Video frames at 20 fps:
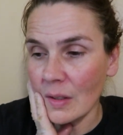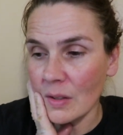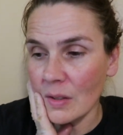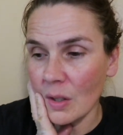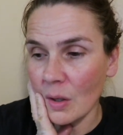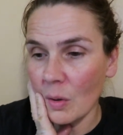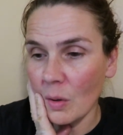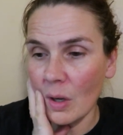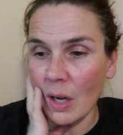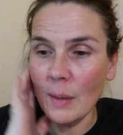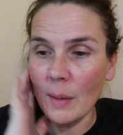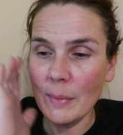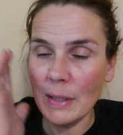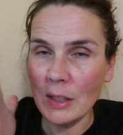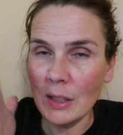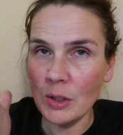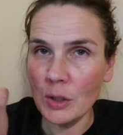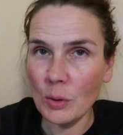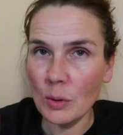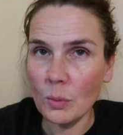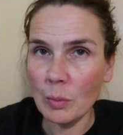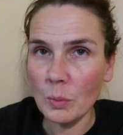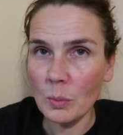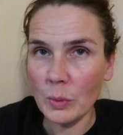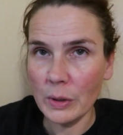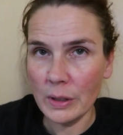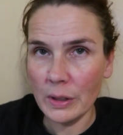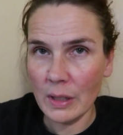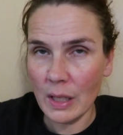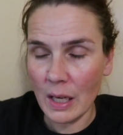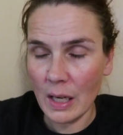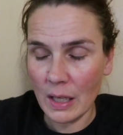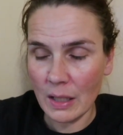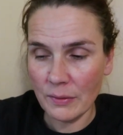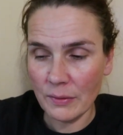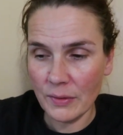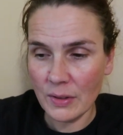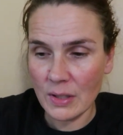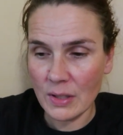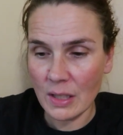when
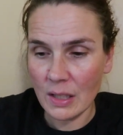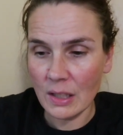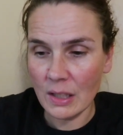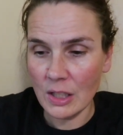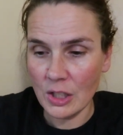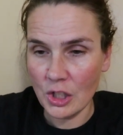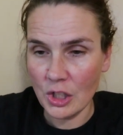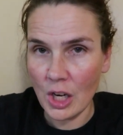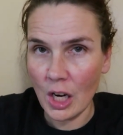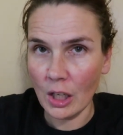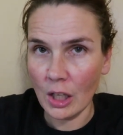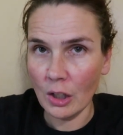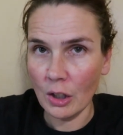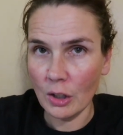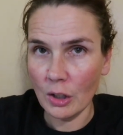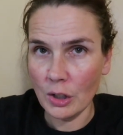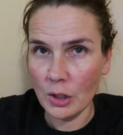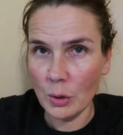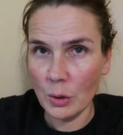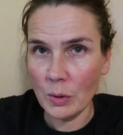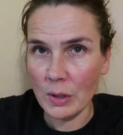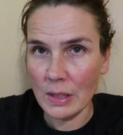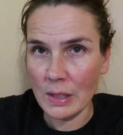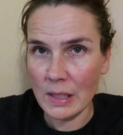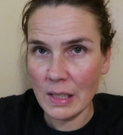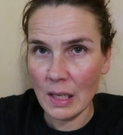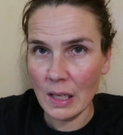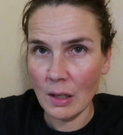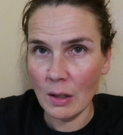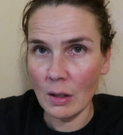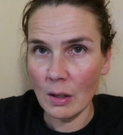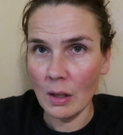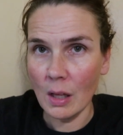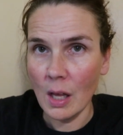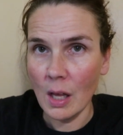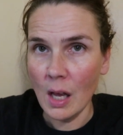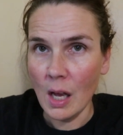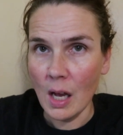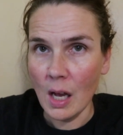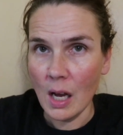I physically check her, you can tell
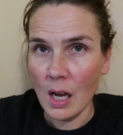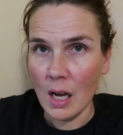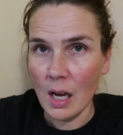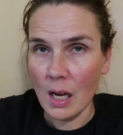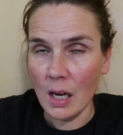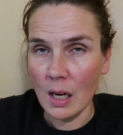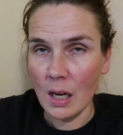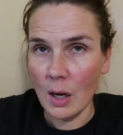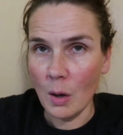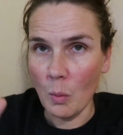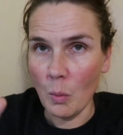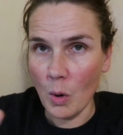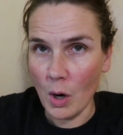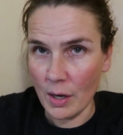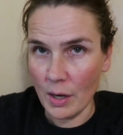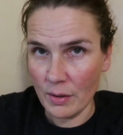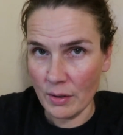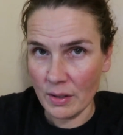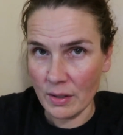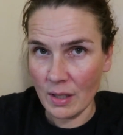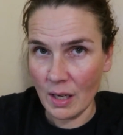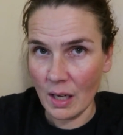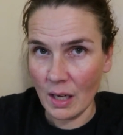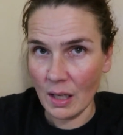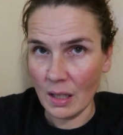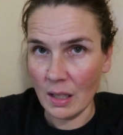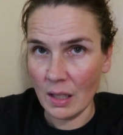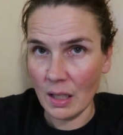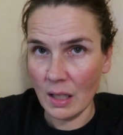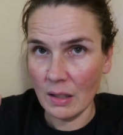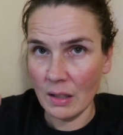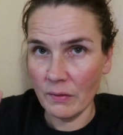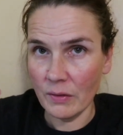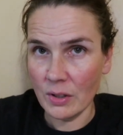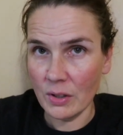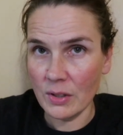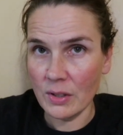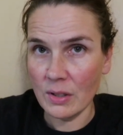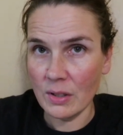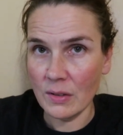a water sack and
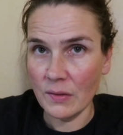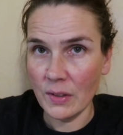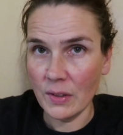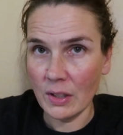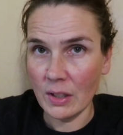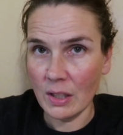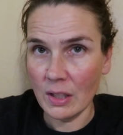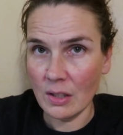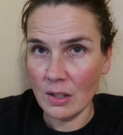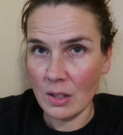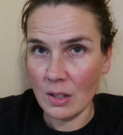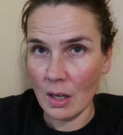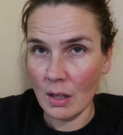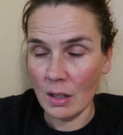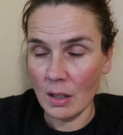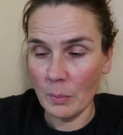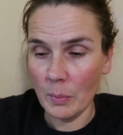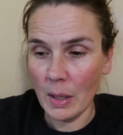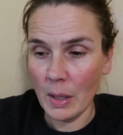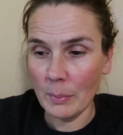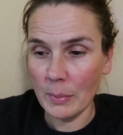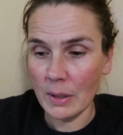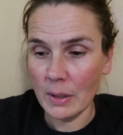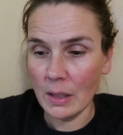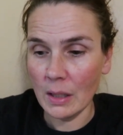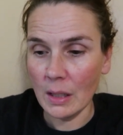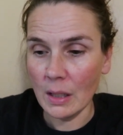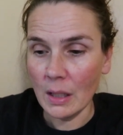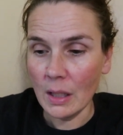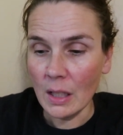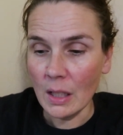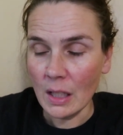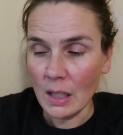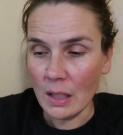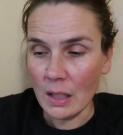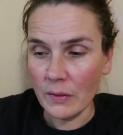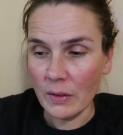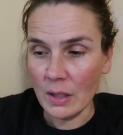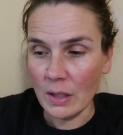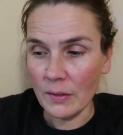versus feeling a solid puppy.
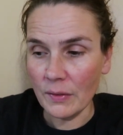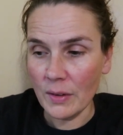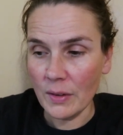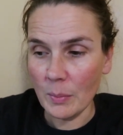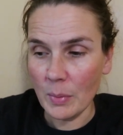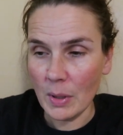Even if the